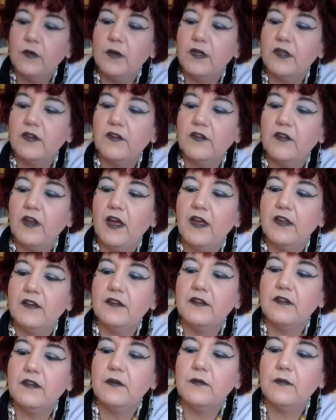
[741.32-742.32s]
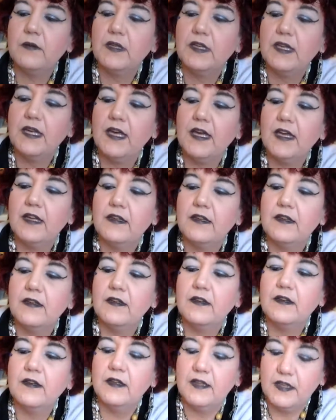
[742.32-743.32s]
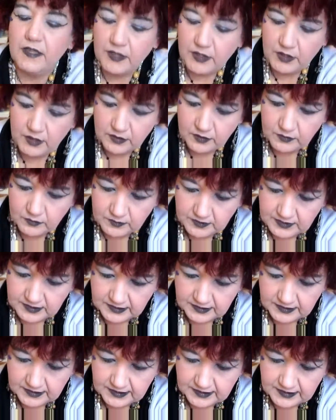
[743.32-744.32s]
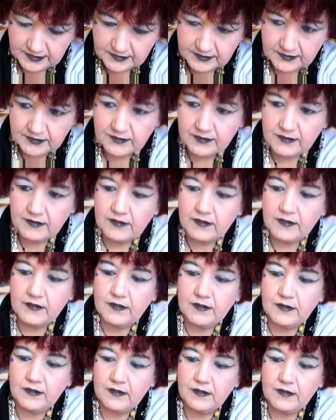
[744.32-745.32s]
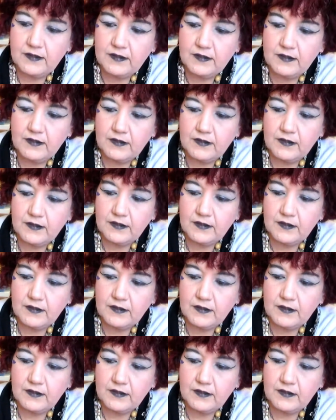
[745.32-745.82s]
what size did we get? We got zero